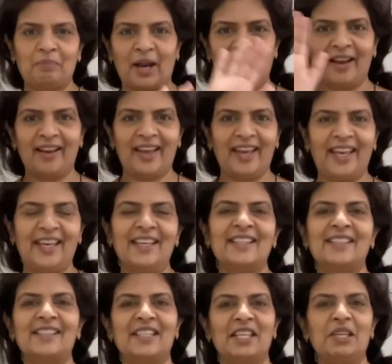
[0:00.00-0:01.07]
Bye.
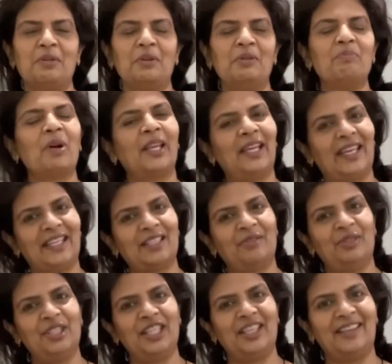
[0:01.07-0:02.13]
See you in my
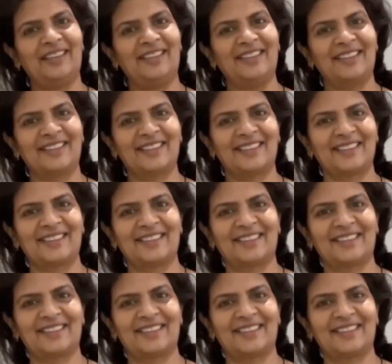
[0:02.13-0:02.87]
next video.